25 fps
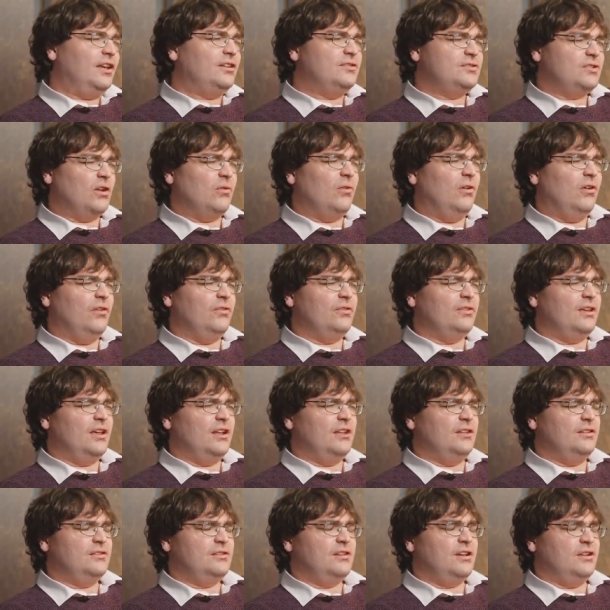so on,
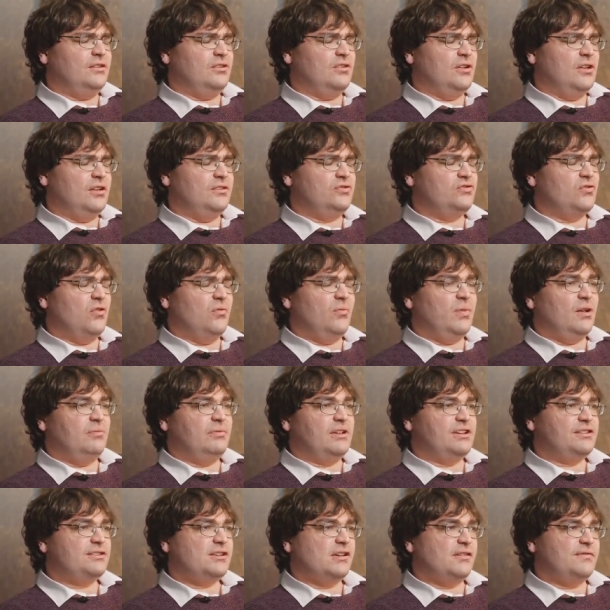and strong
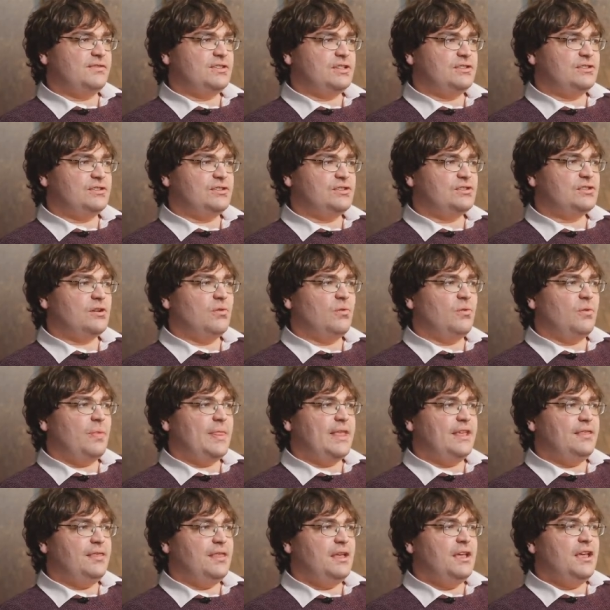public services and so on,
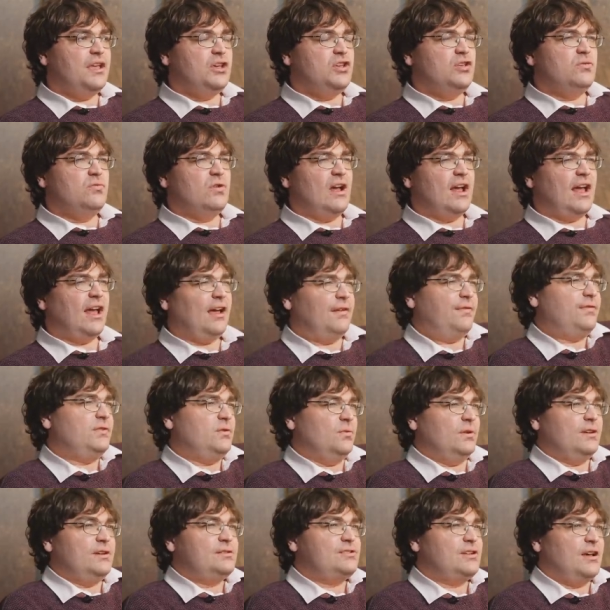then you have
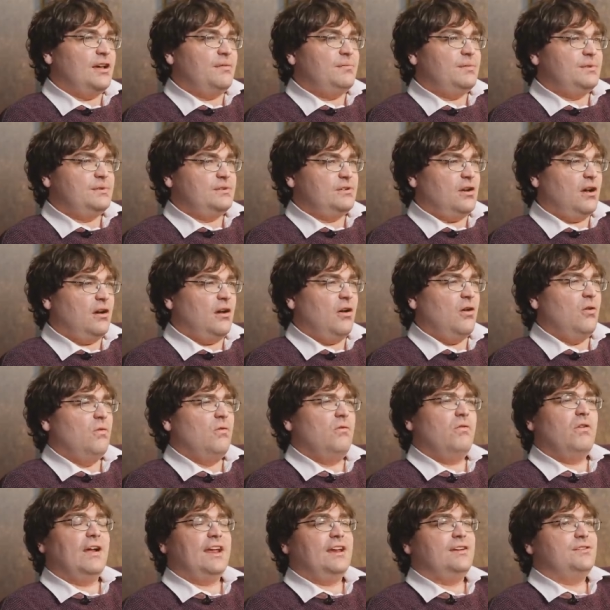to accept a
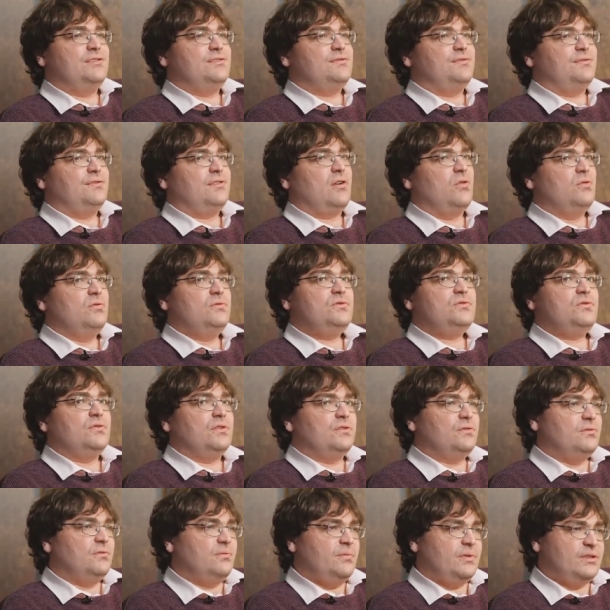whole range of
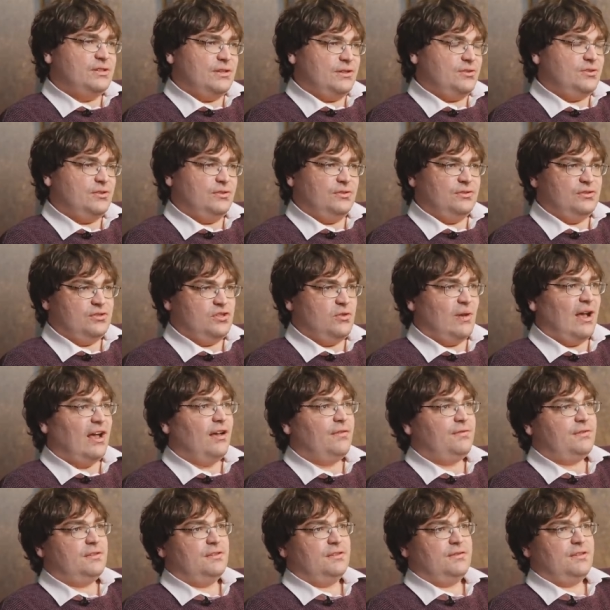cultural positions. You
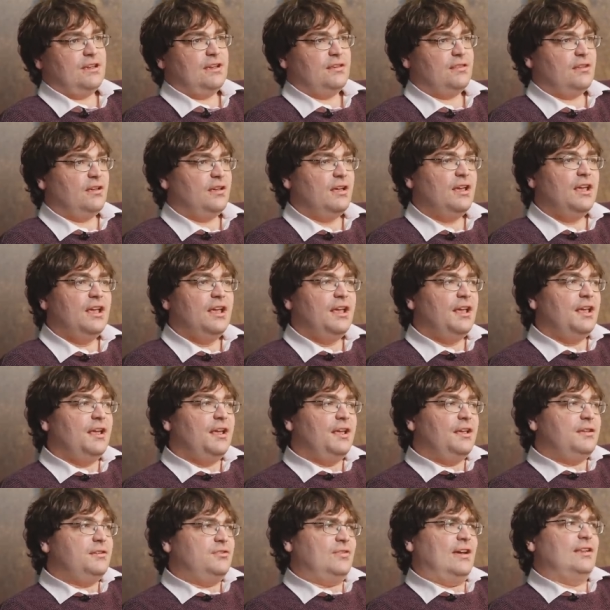have to think that
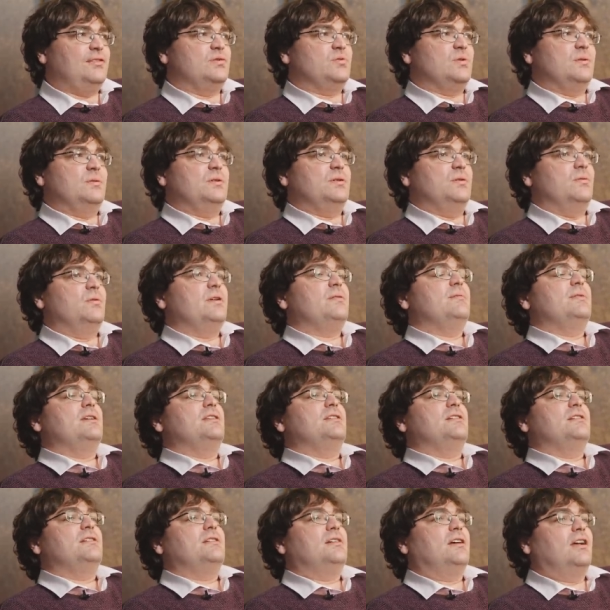trans women are
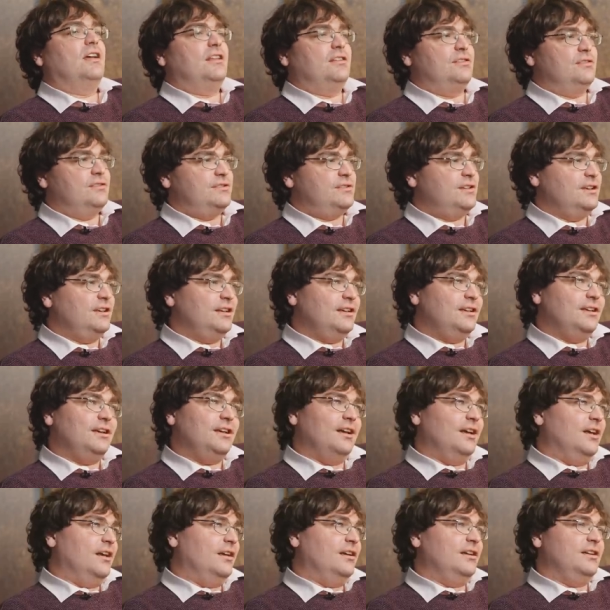women, and
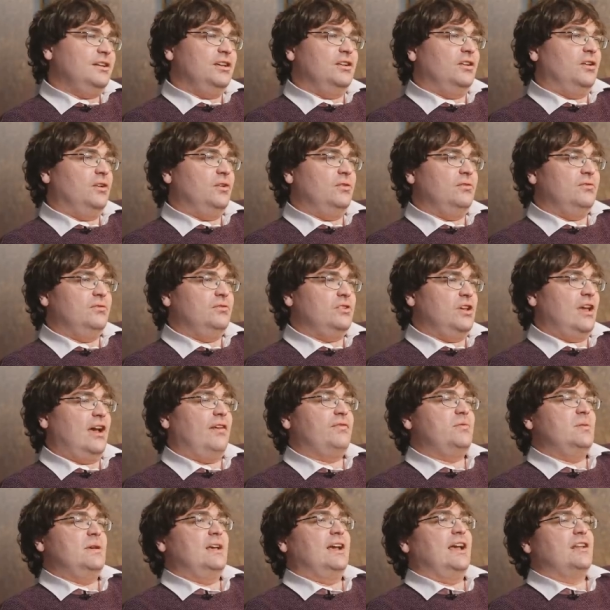you know, you
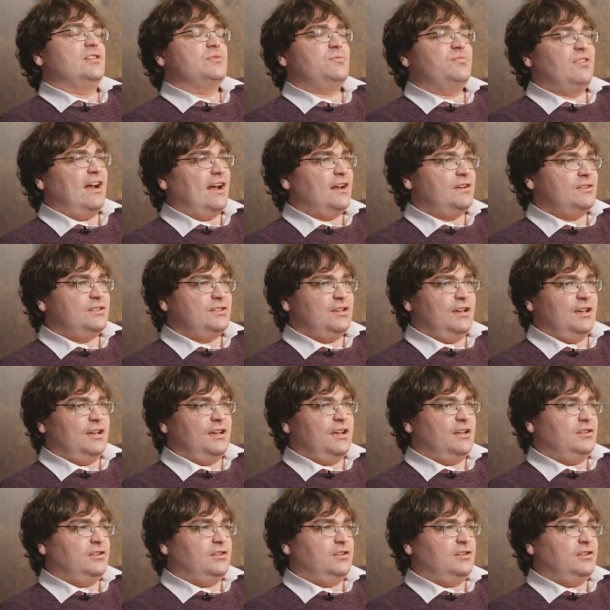have to be against Brexit,